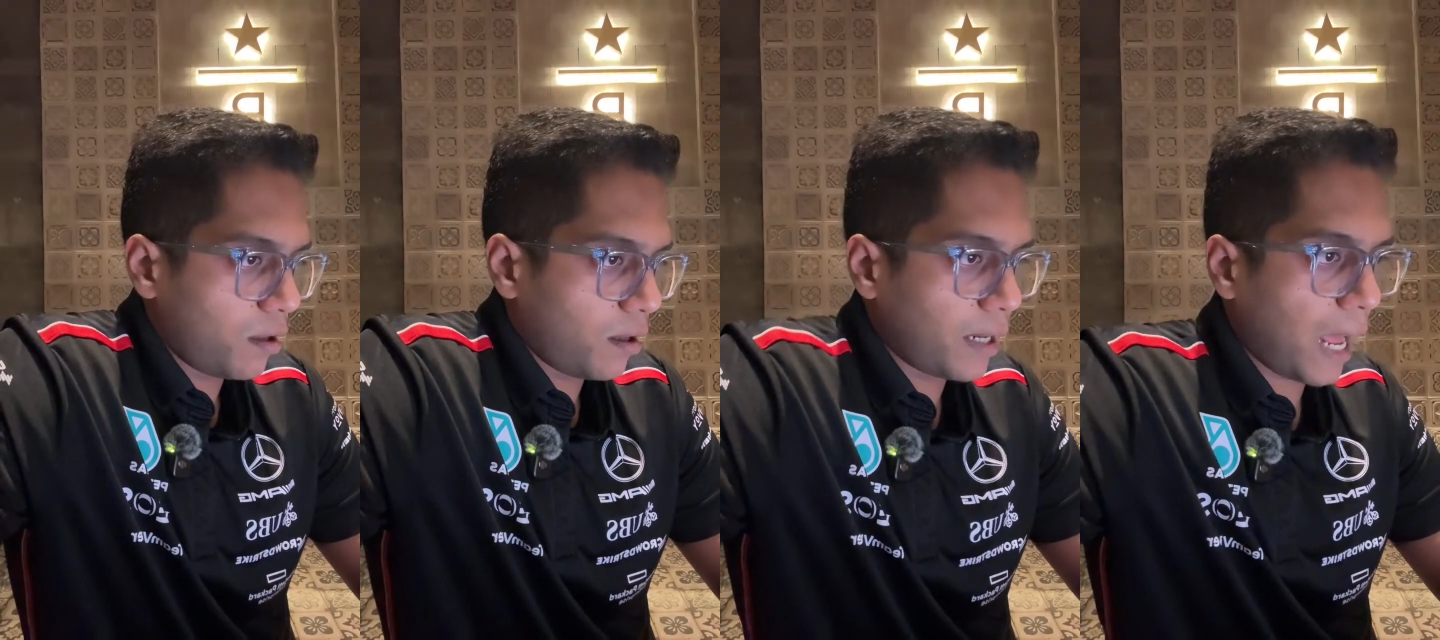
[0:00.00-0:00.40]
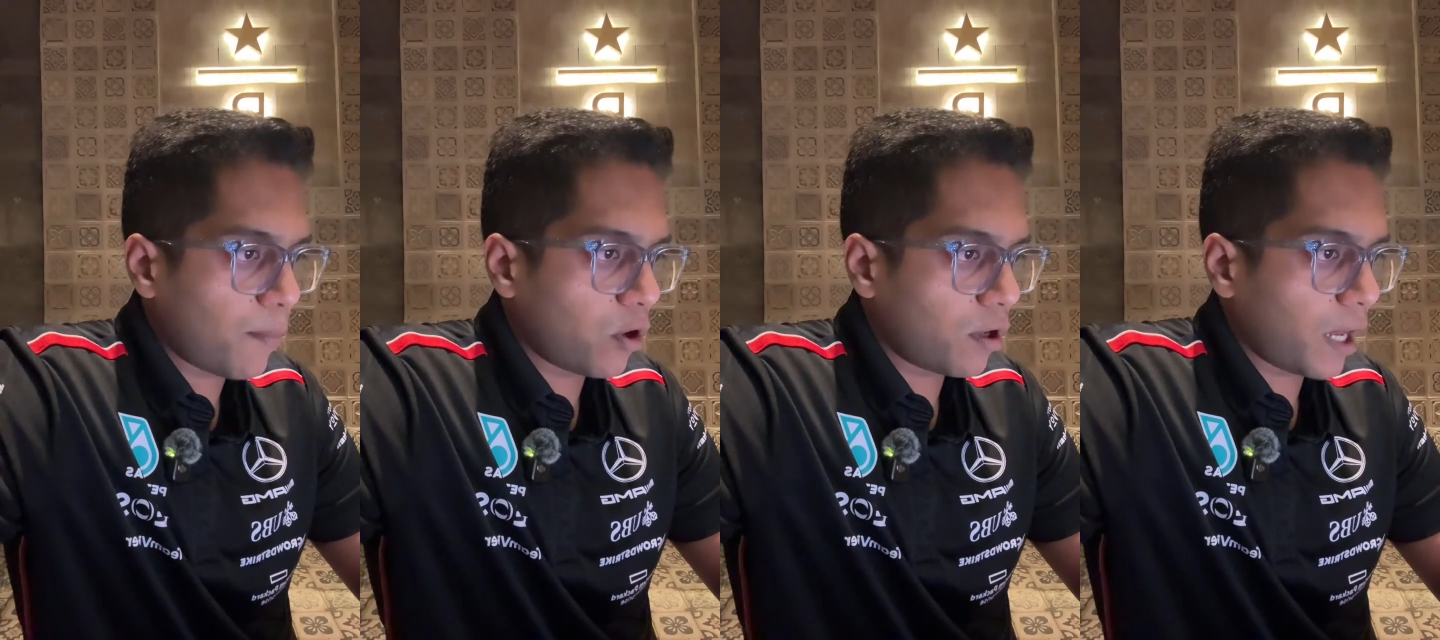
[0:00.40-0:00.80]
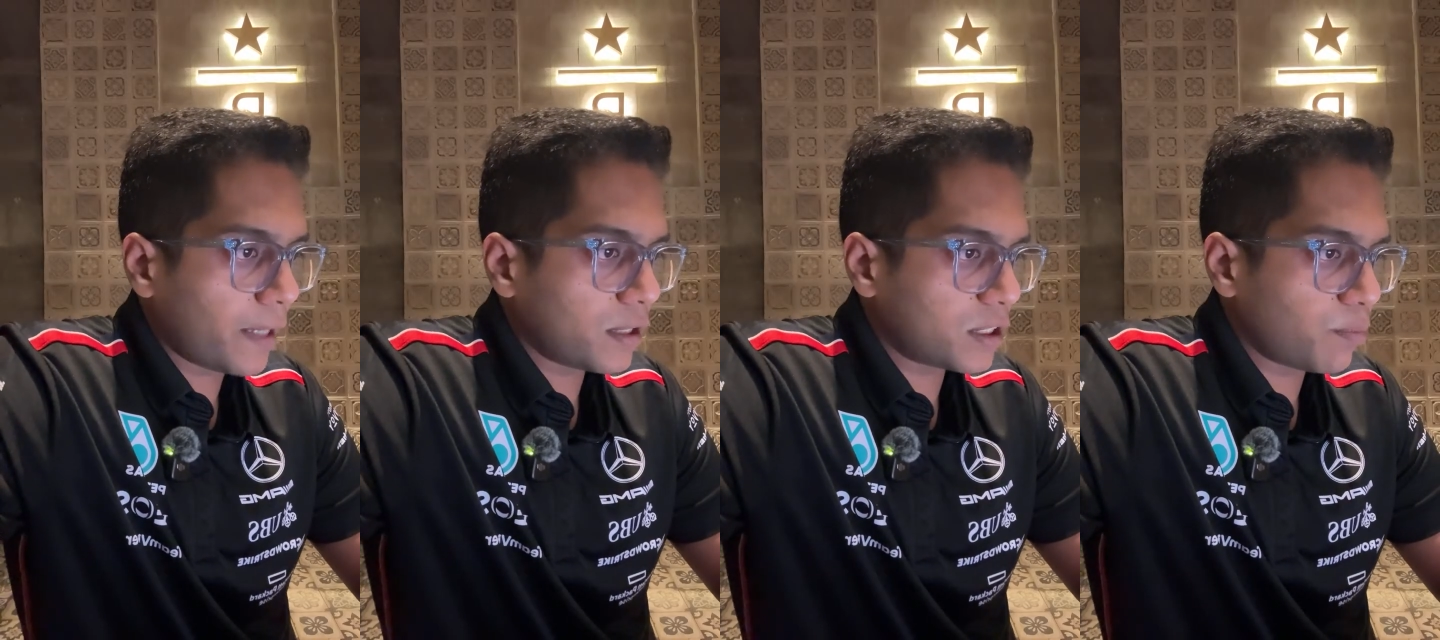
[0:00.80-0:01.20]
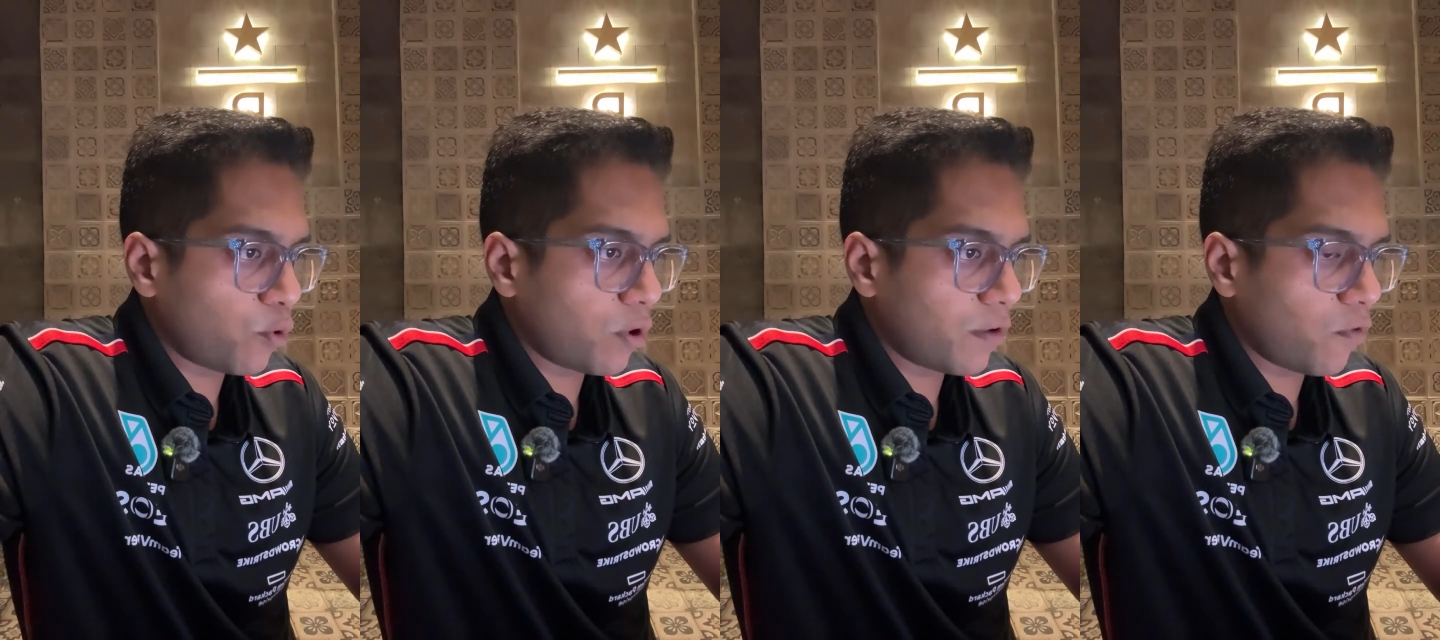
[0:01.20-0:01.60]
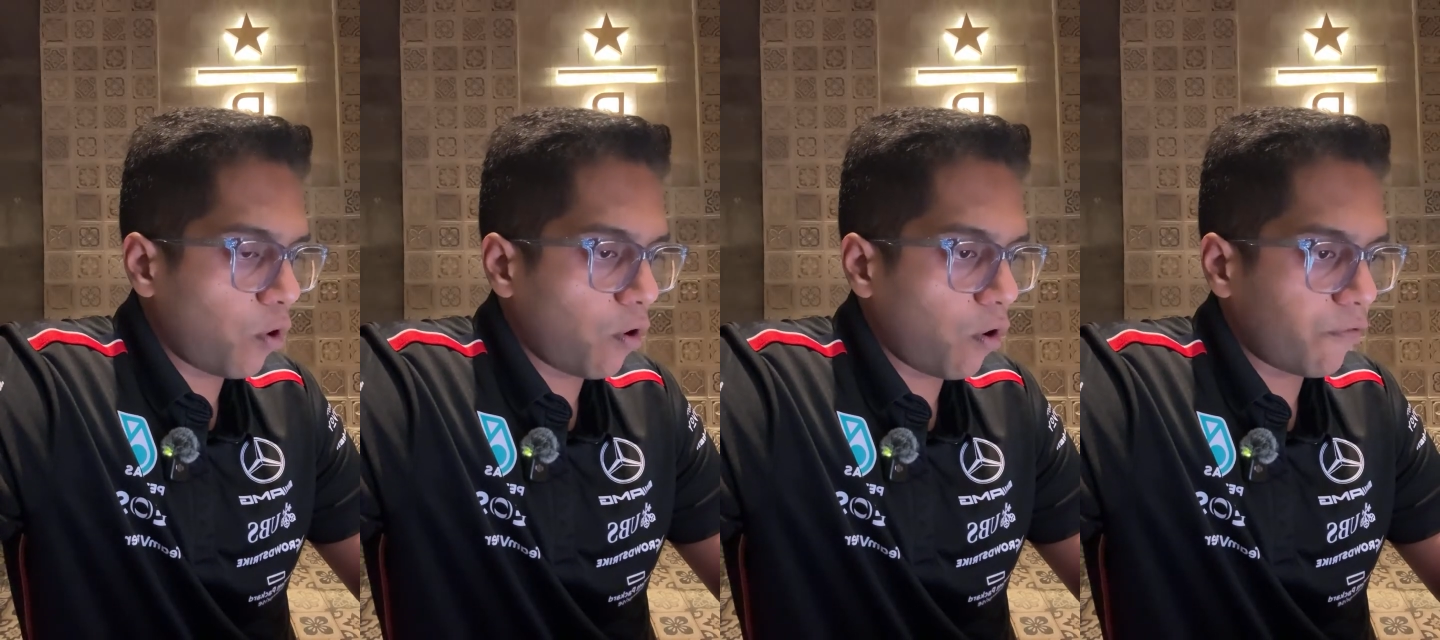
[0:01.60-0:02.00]
and I'm not either supportive
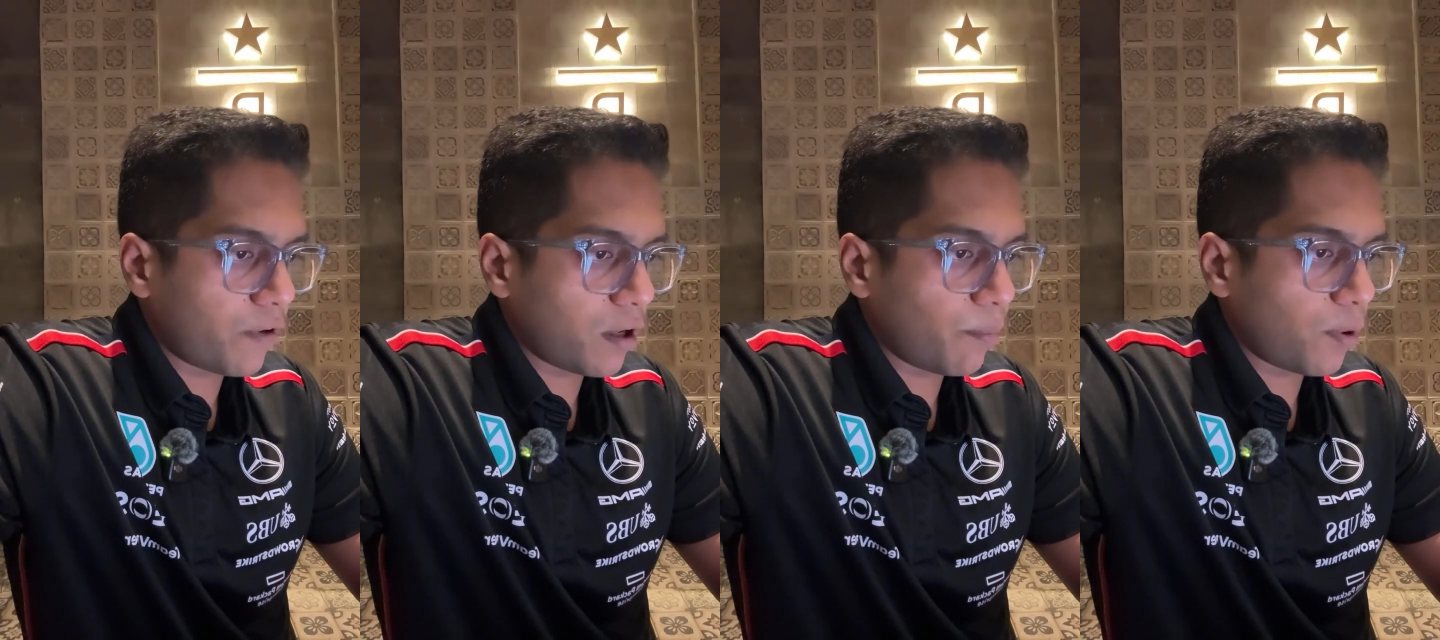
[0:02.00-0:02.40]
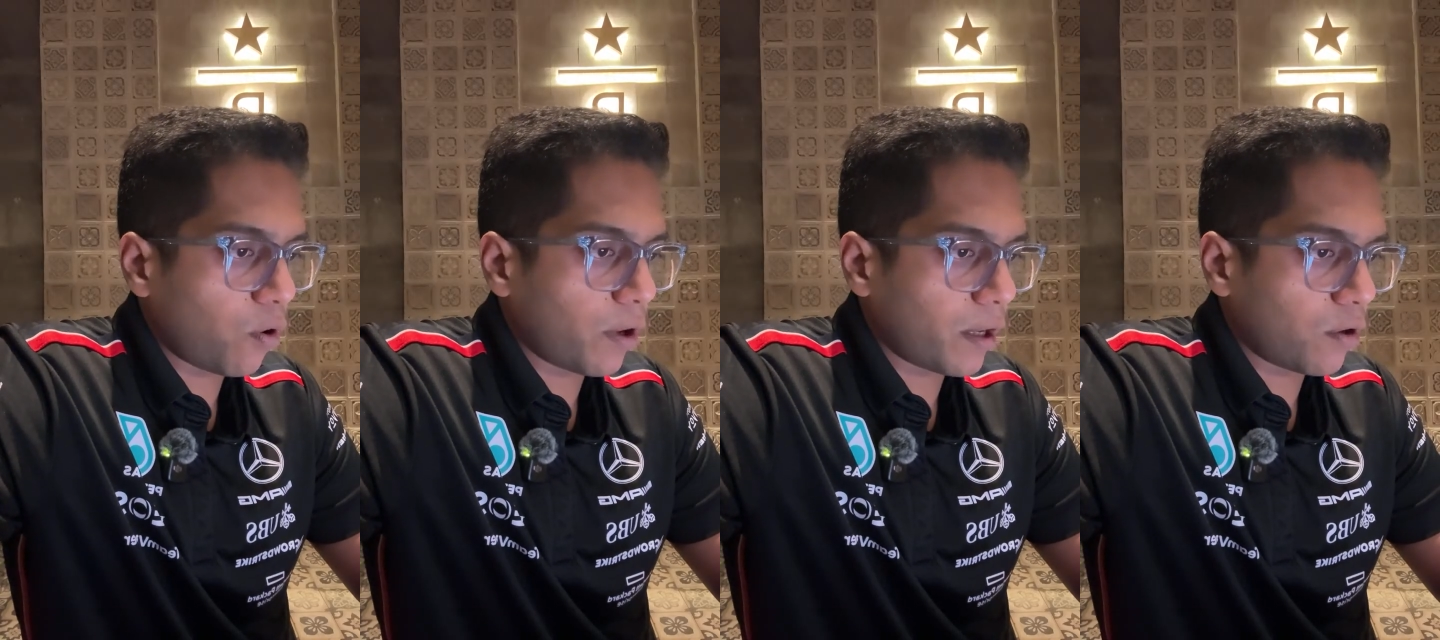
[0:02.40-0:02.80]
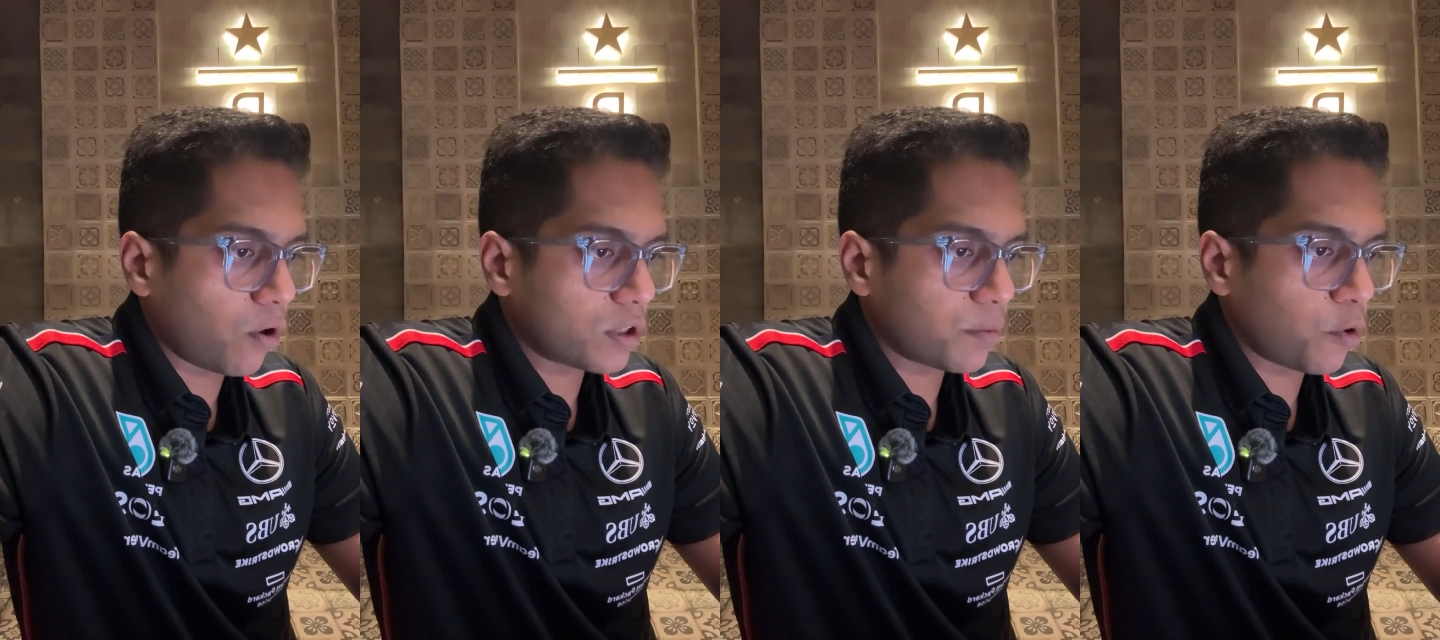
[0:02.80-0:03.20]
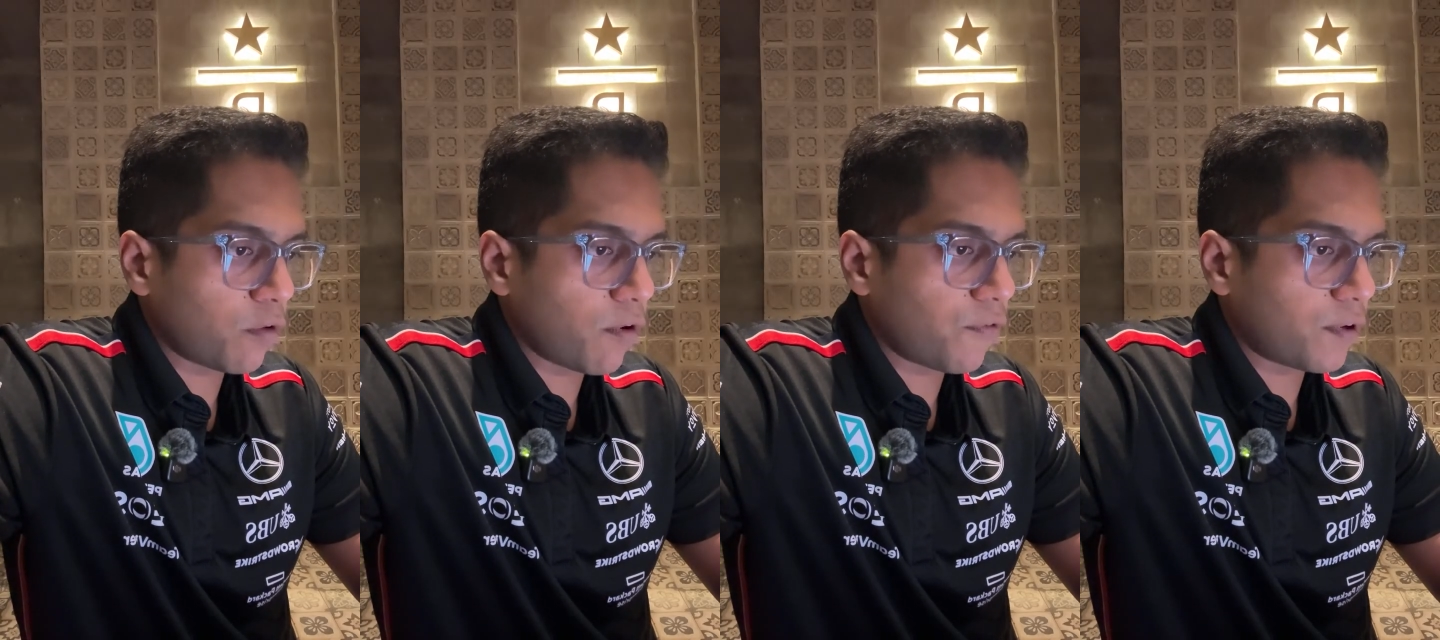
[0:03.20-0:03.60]
of Trump or not supportive of